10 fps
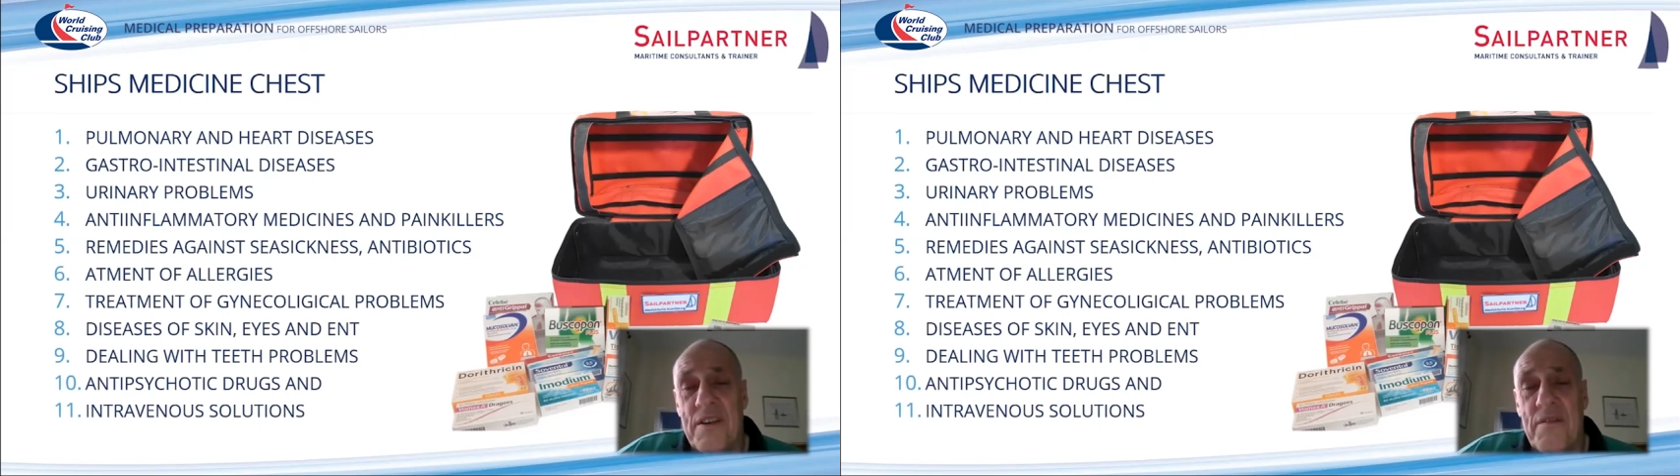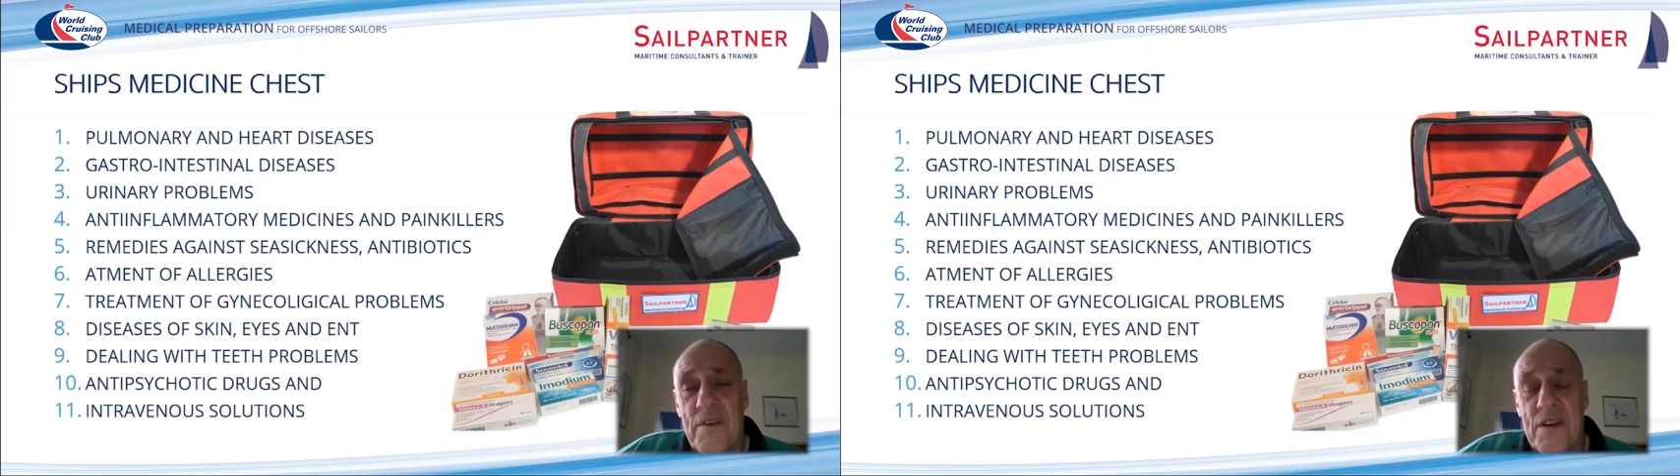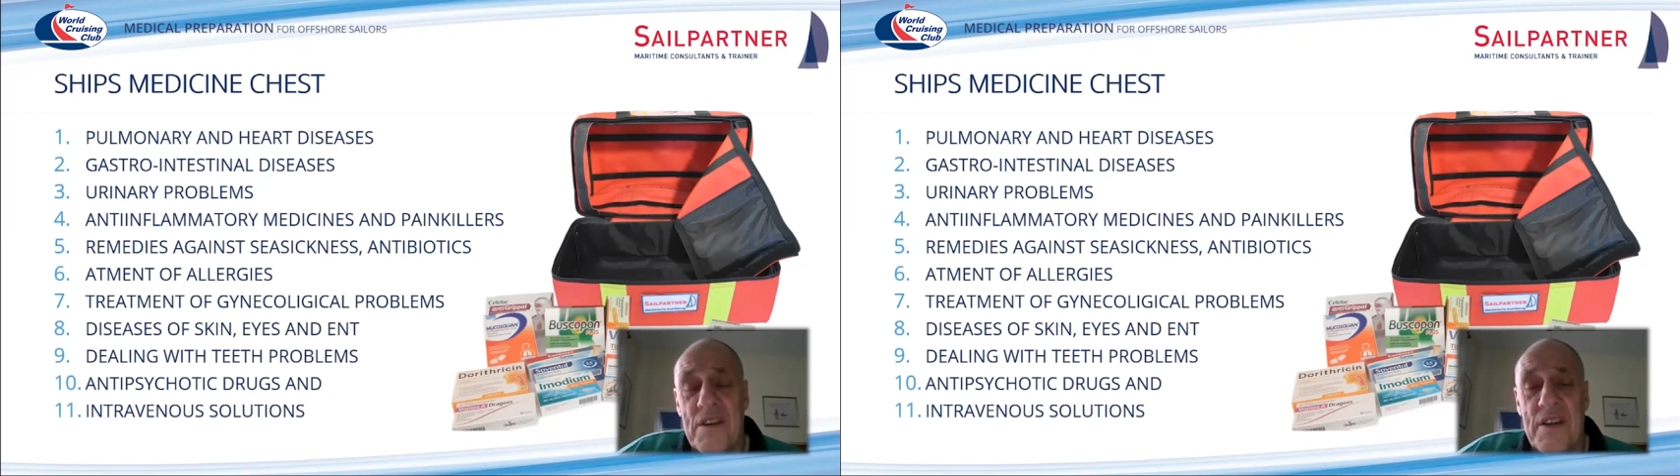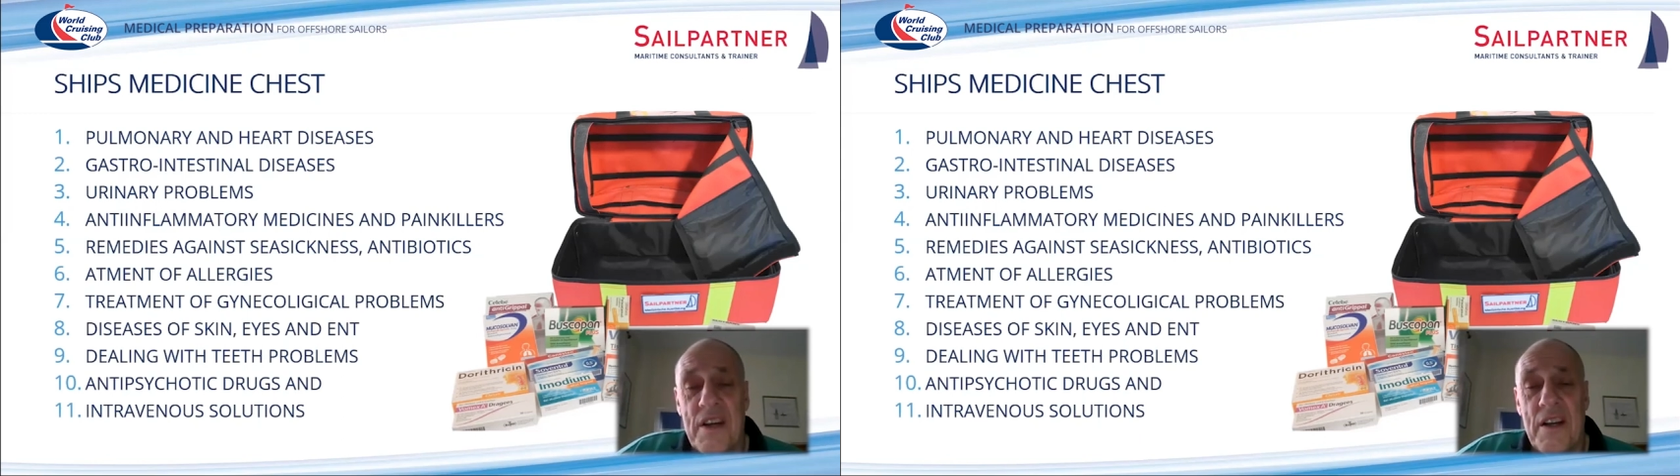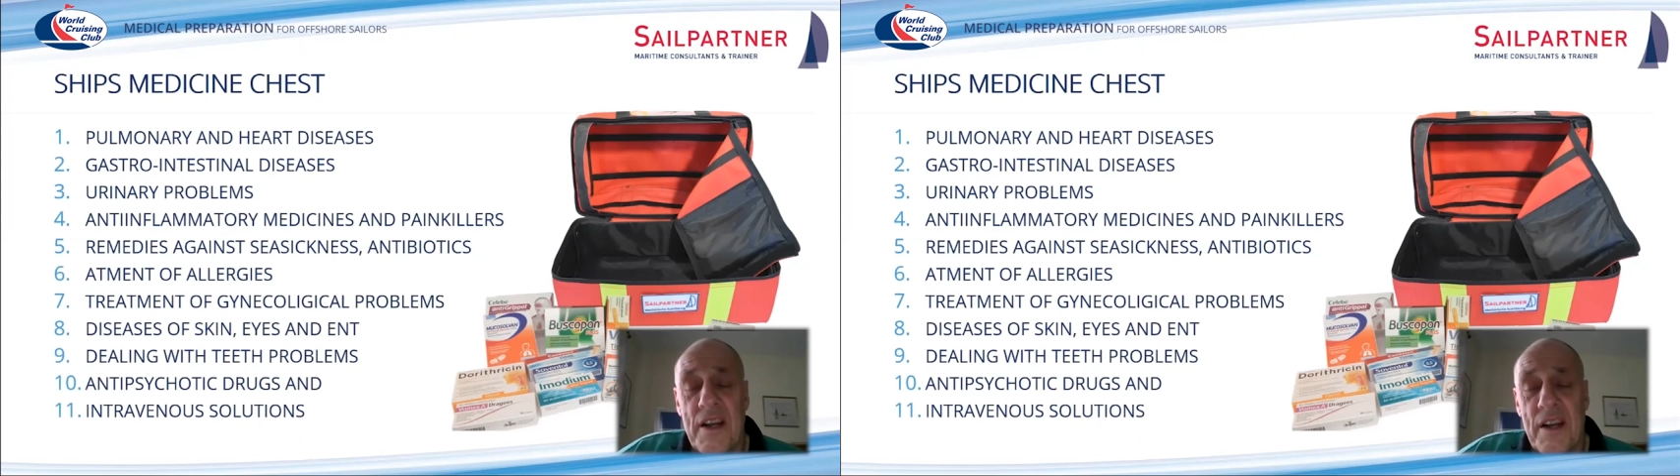if you are
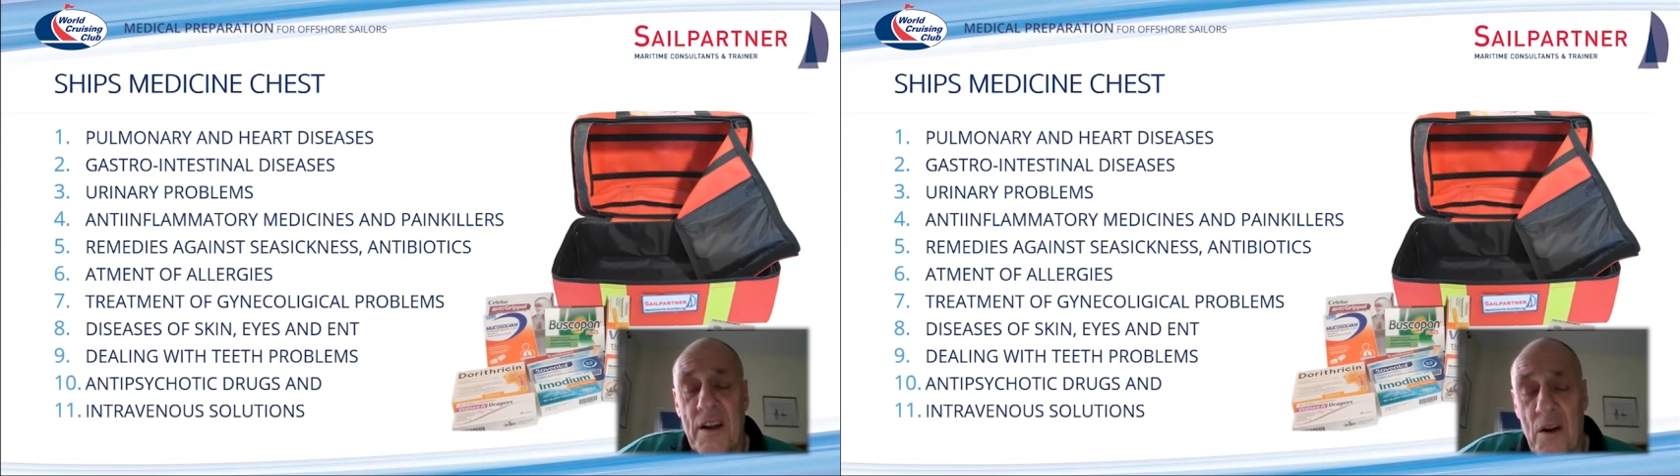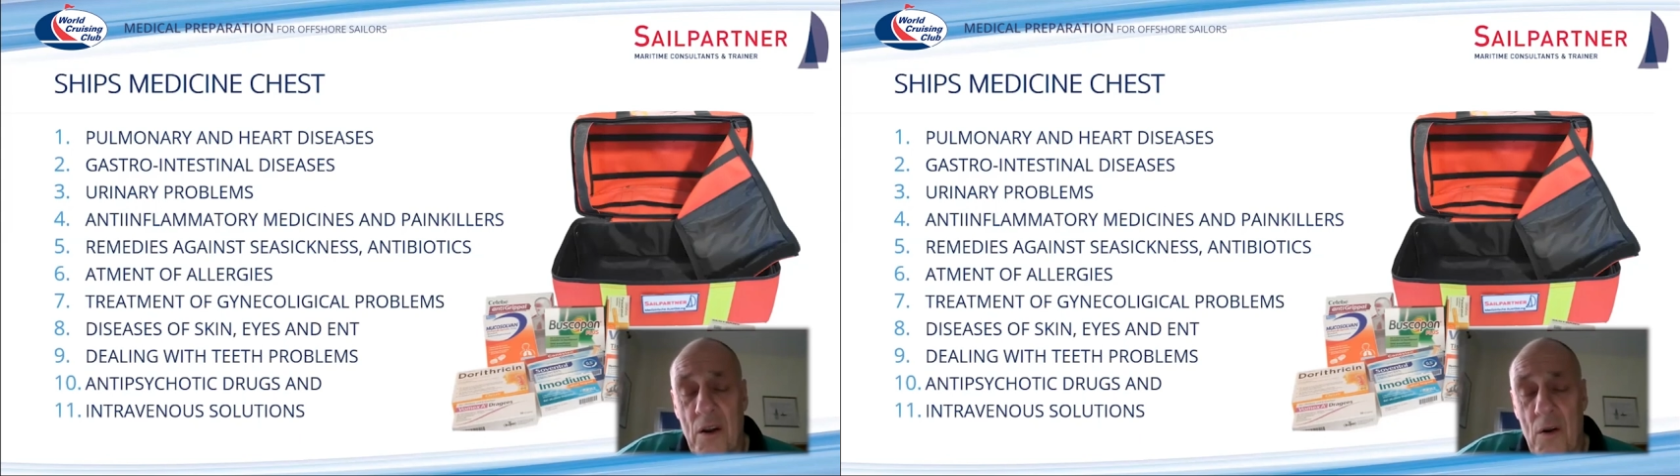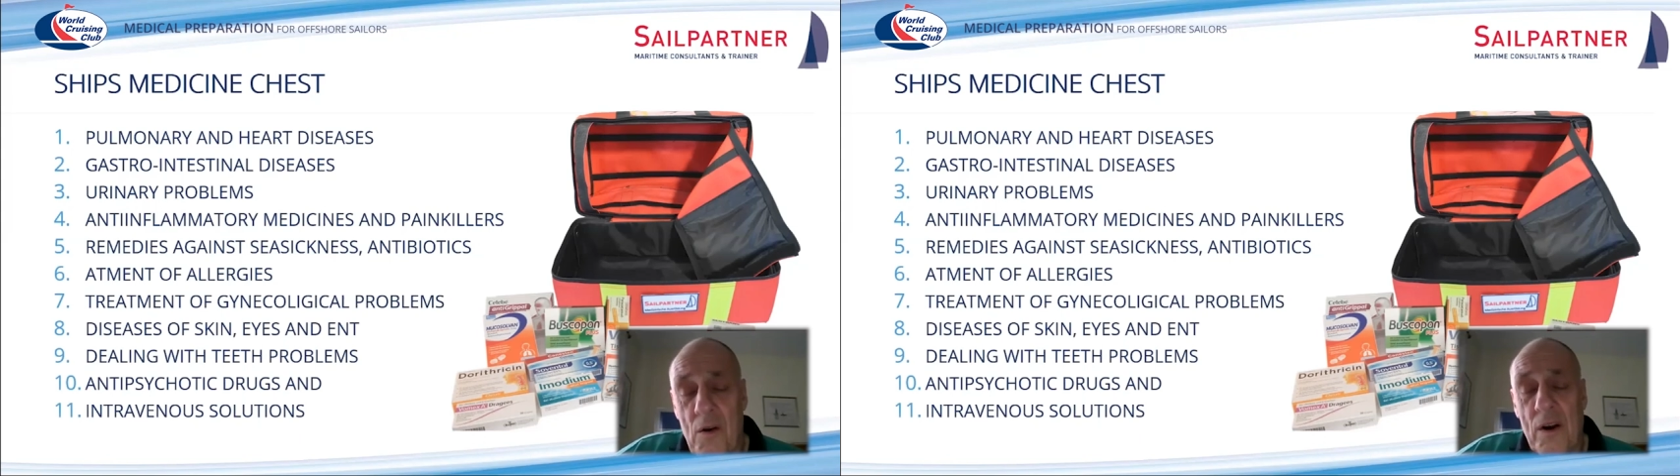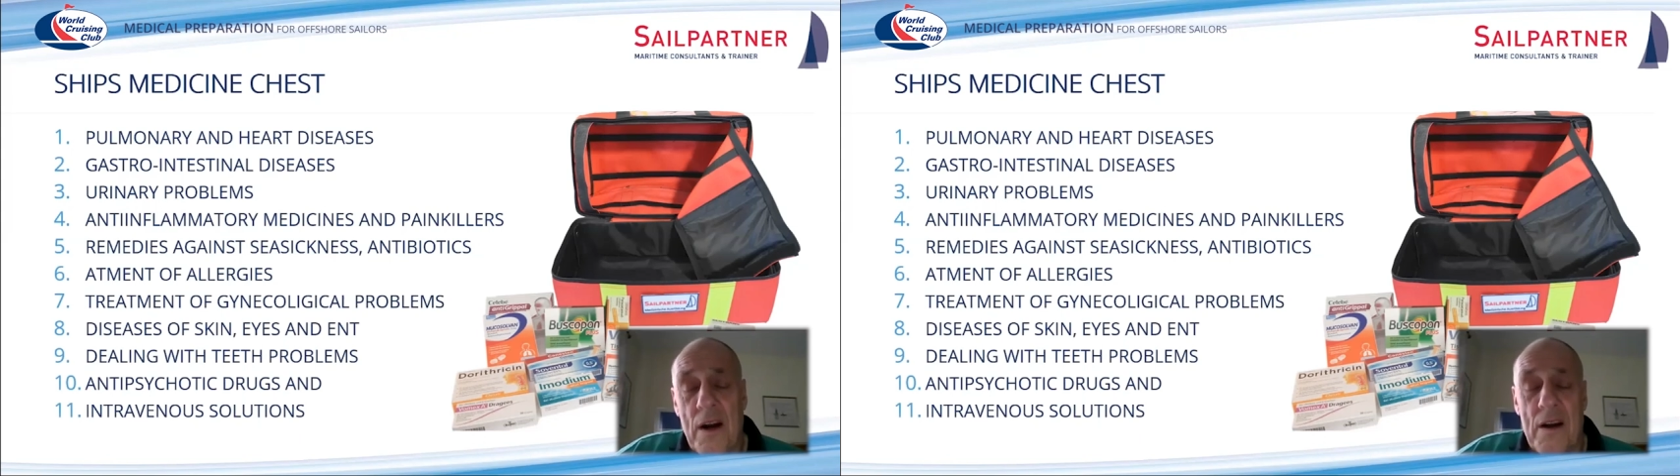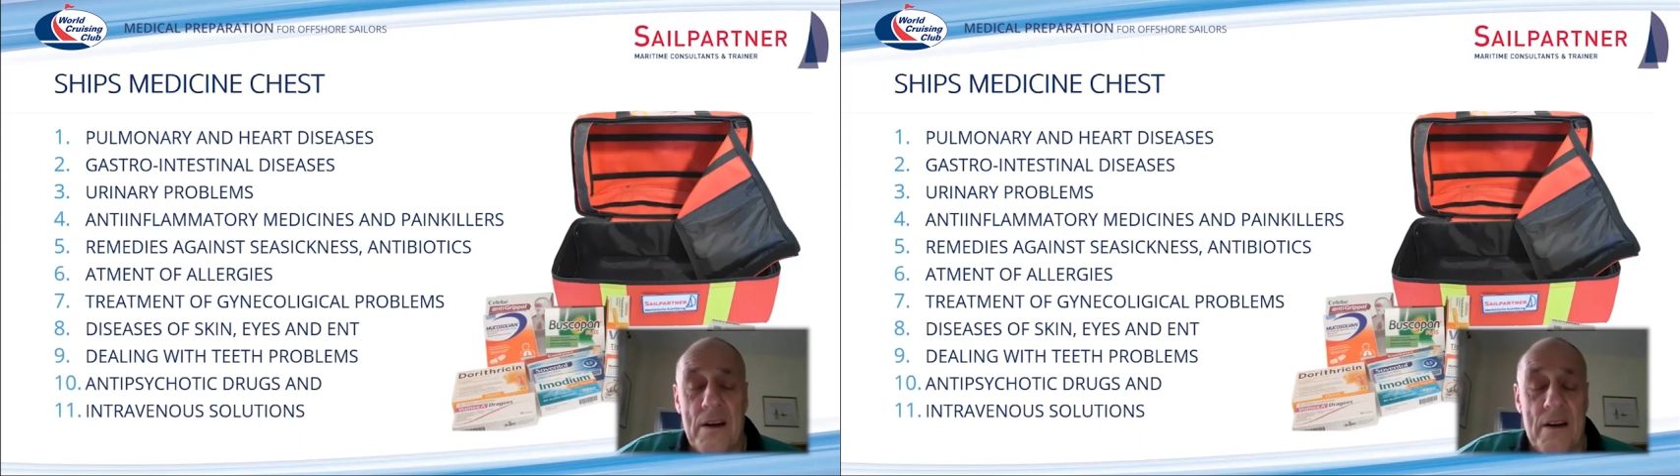sailing
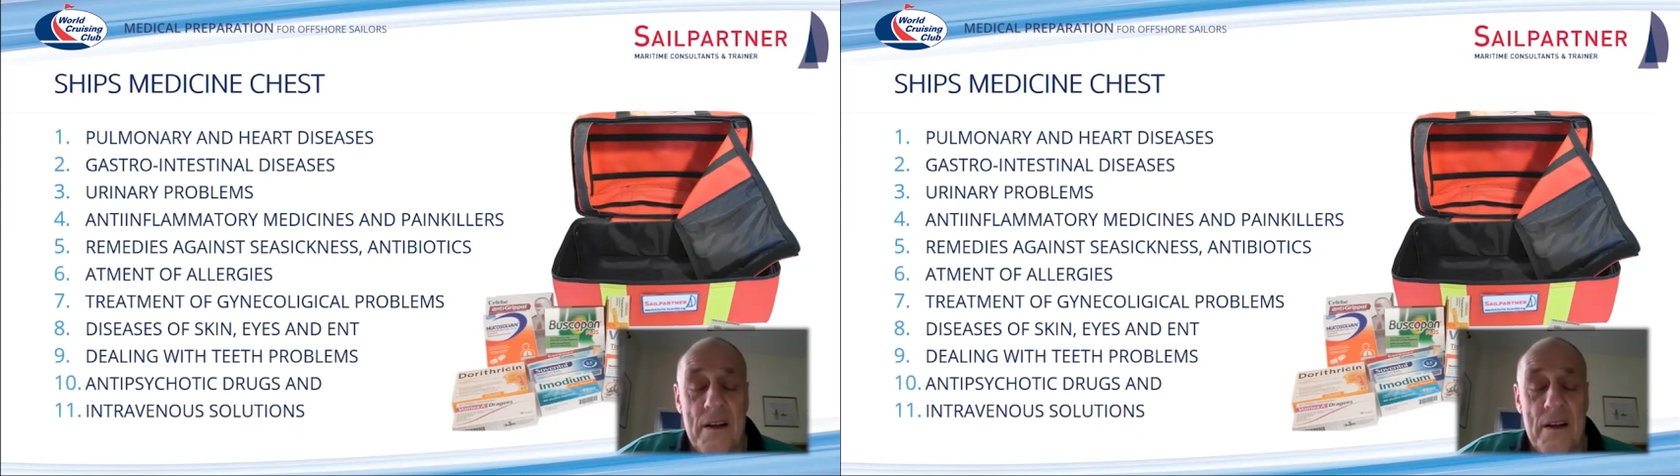longer